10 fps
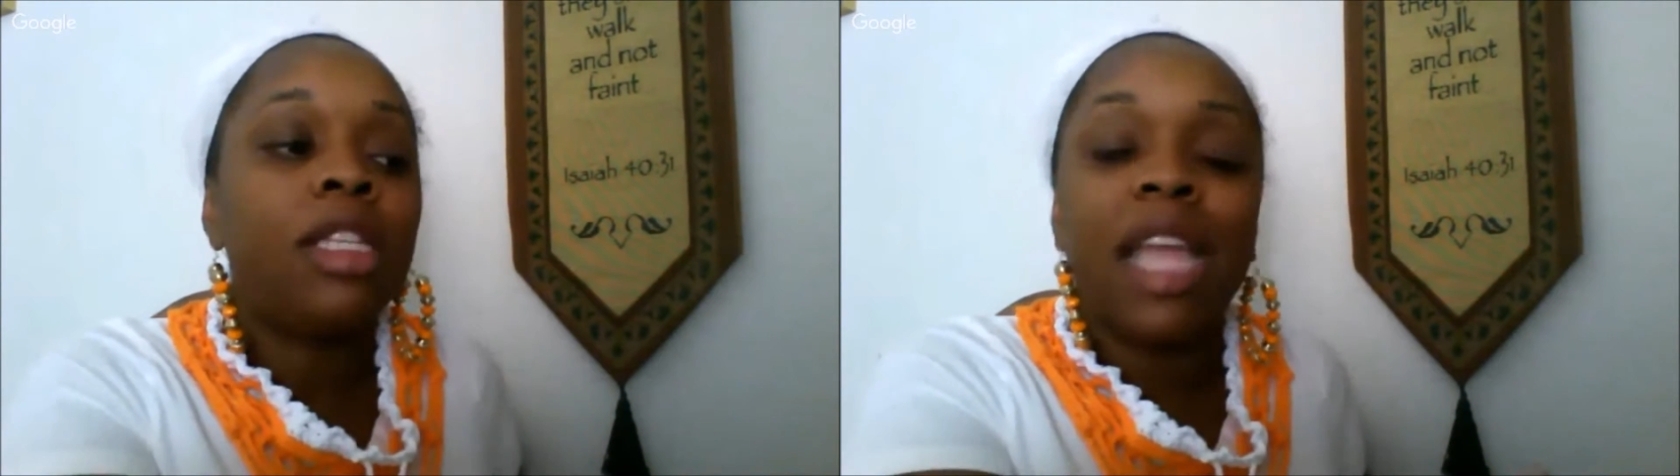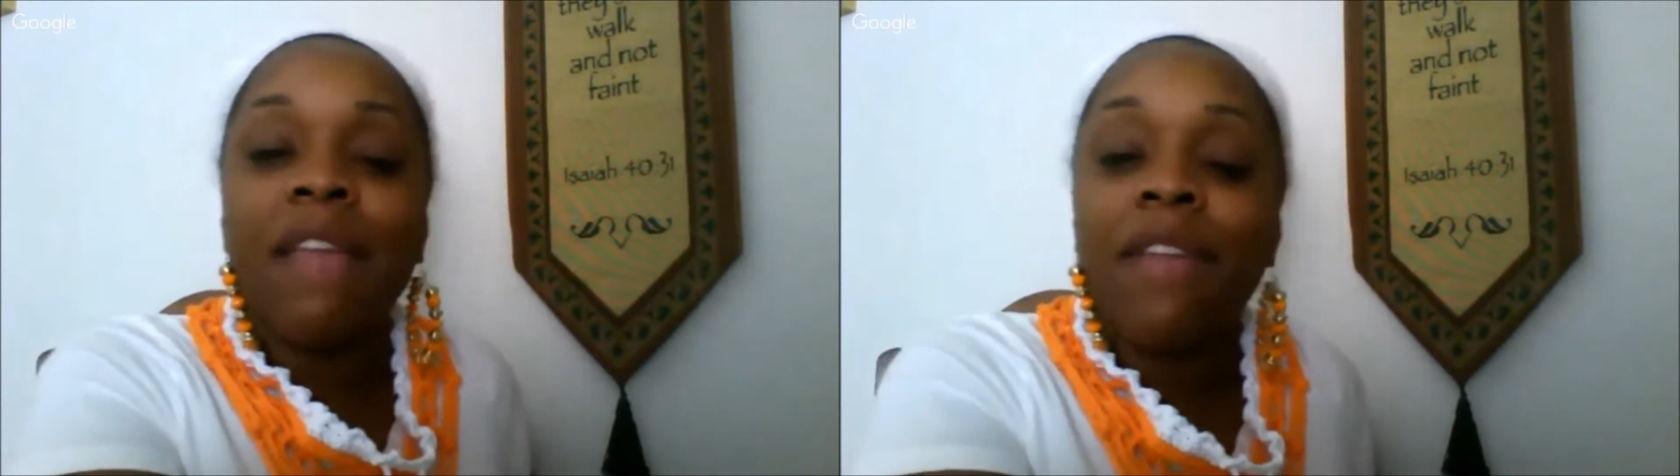
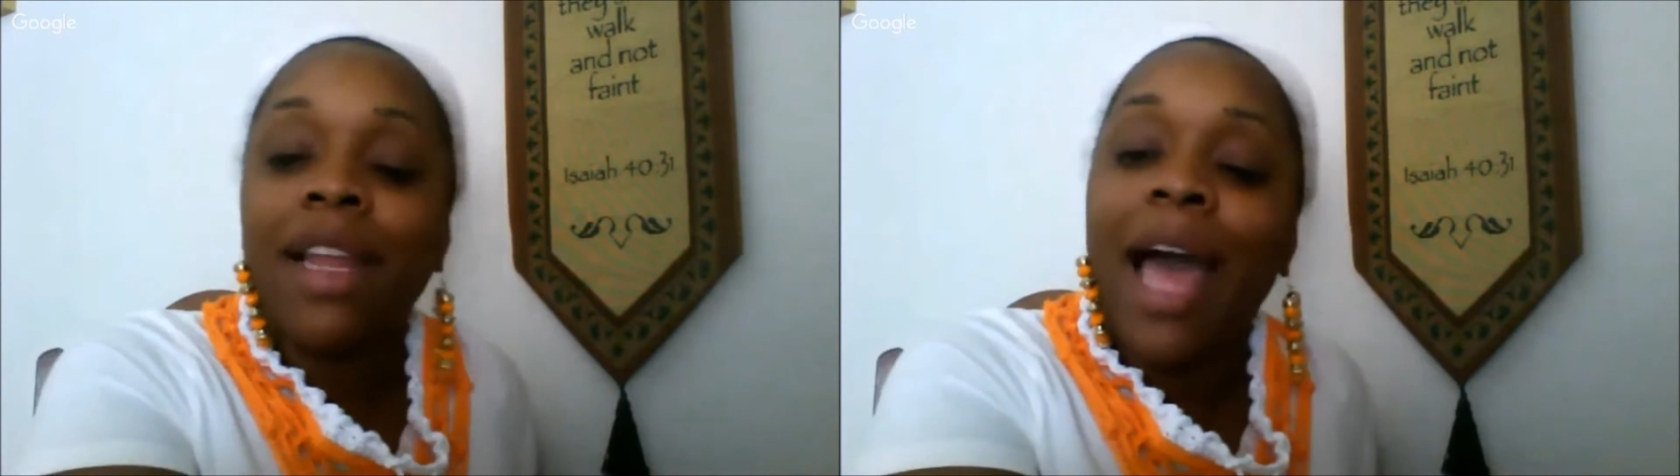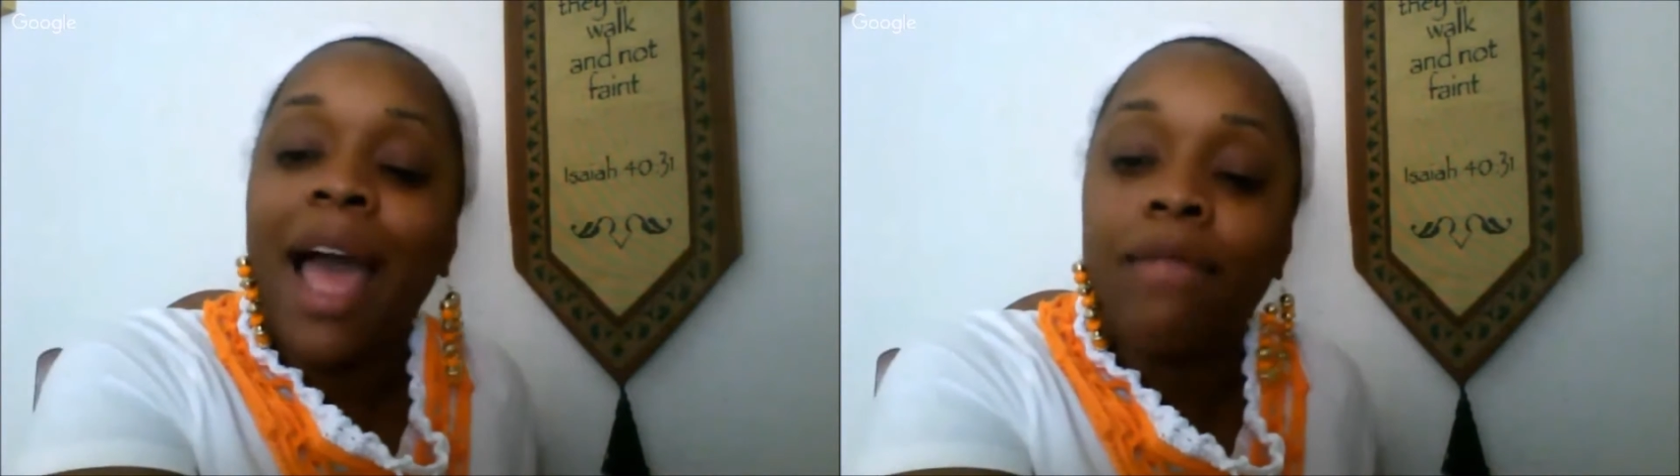
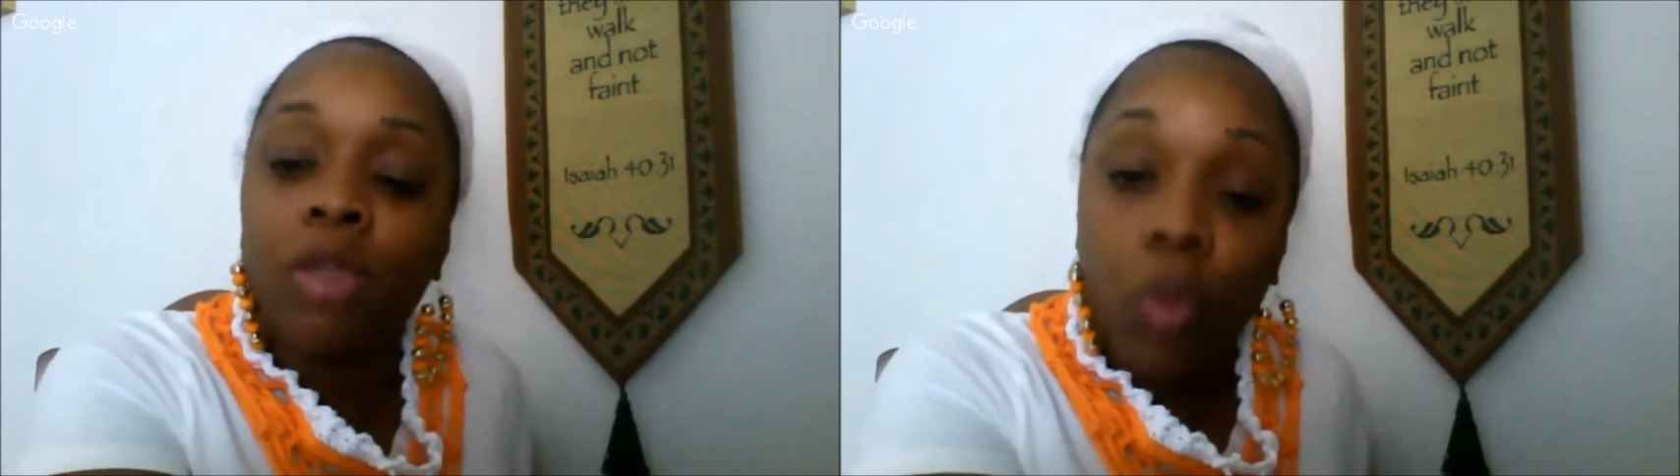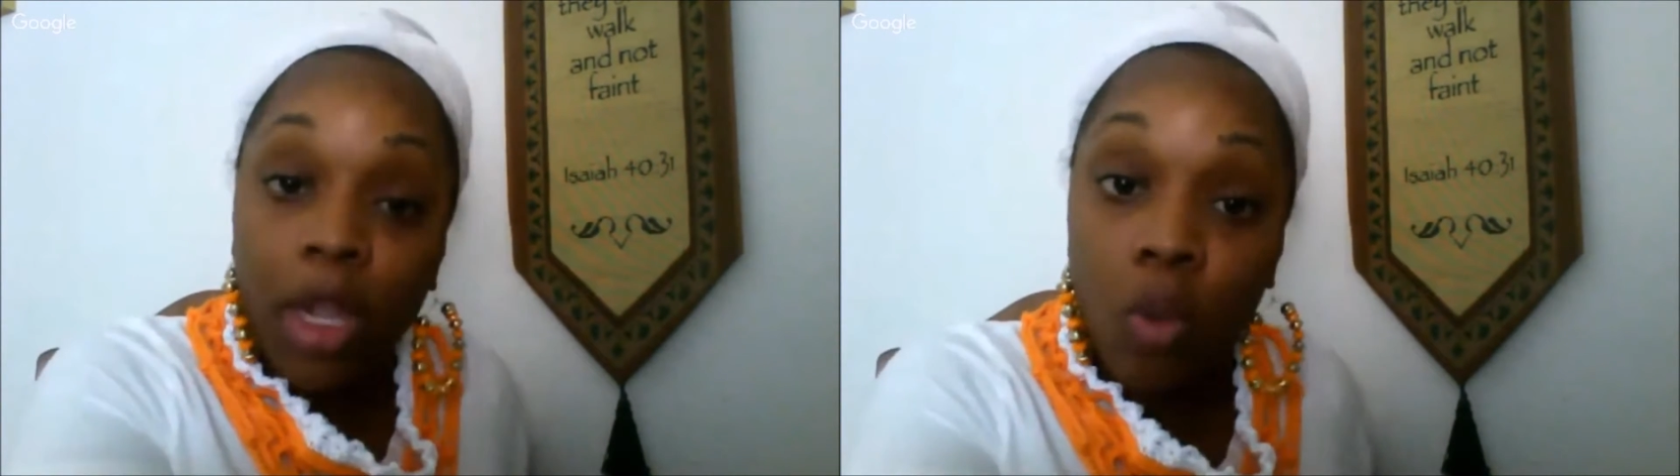saving
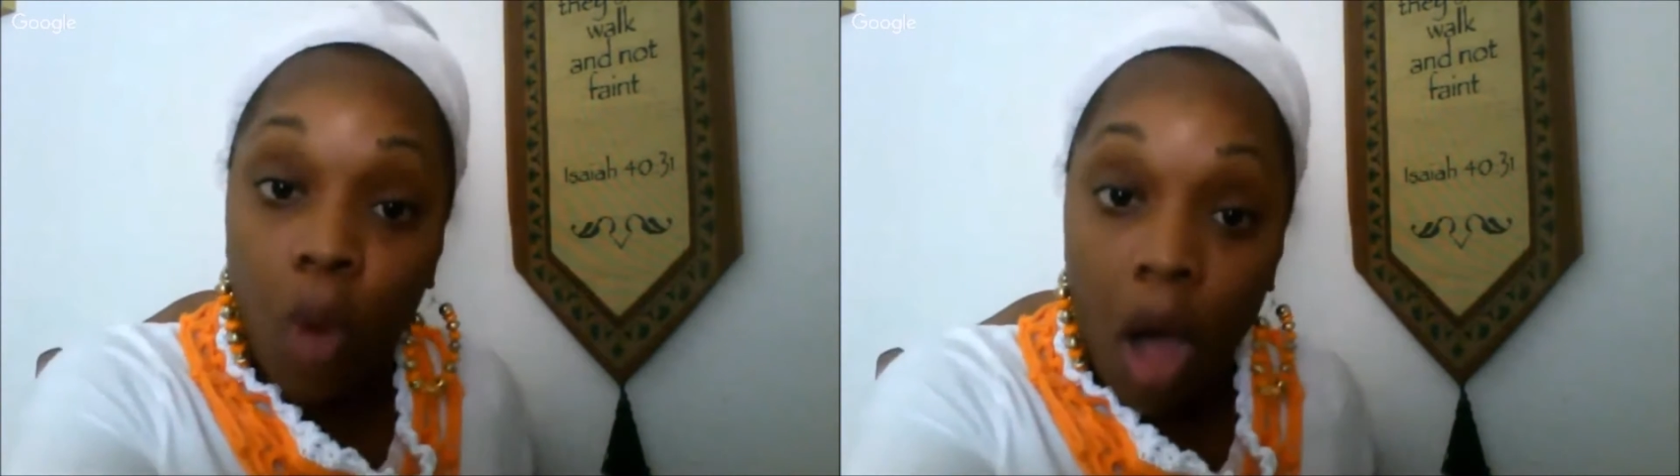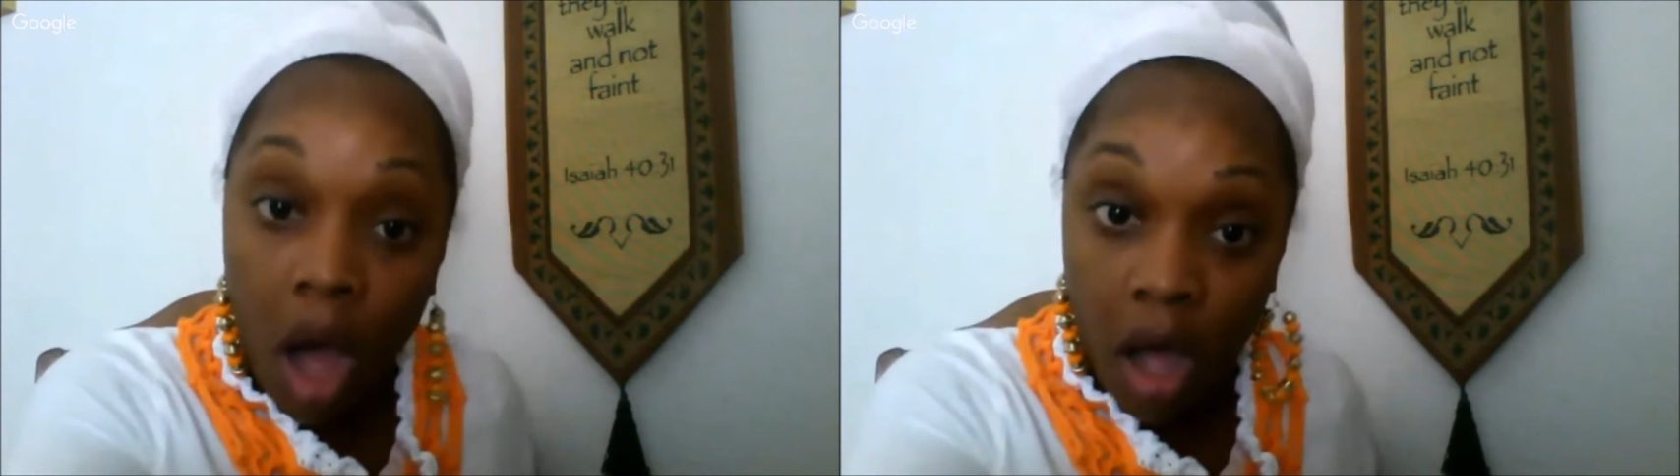lives where
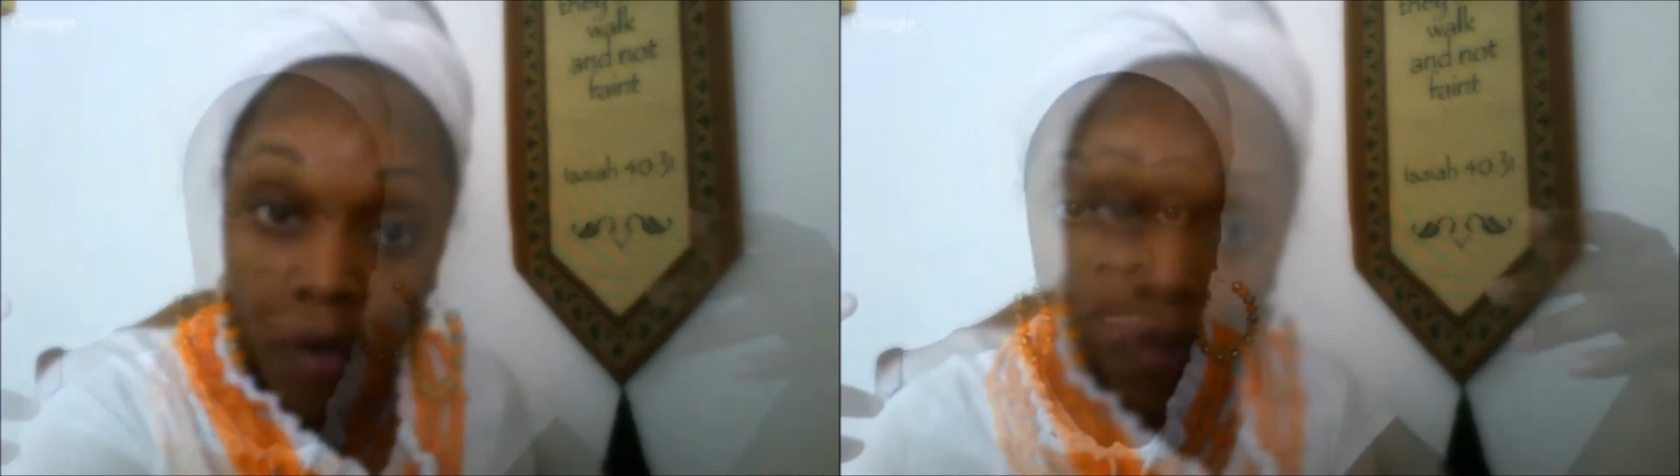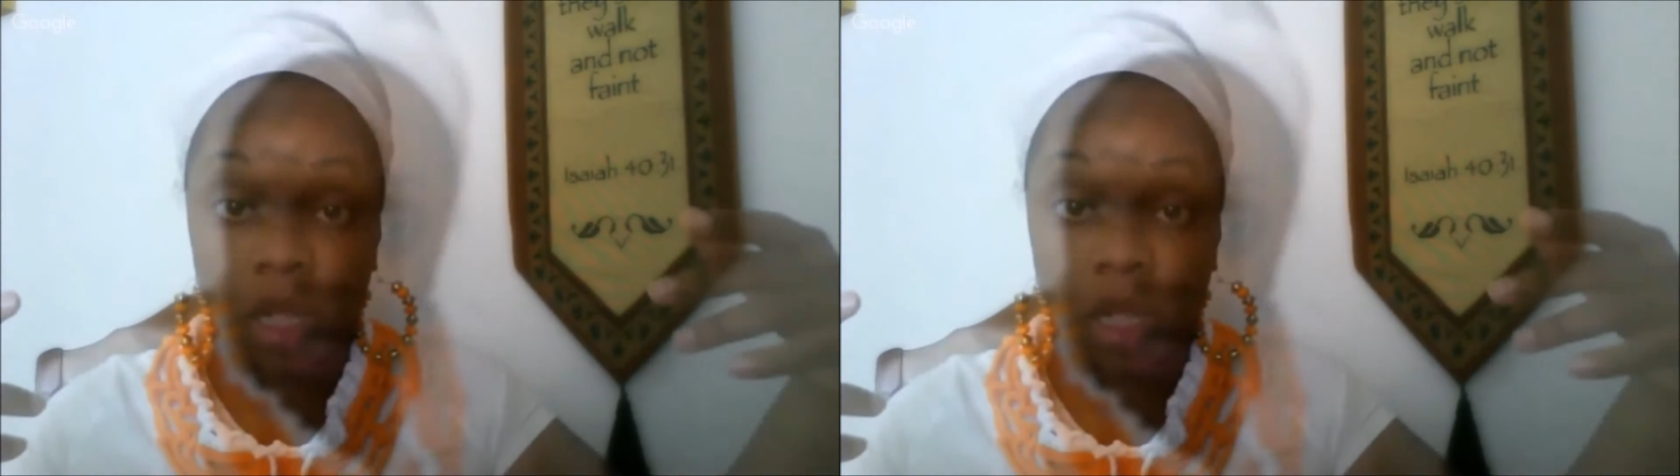you are?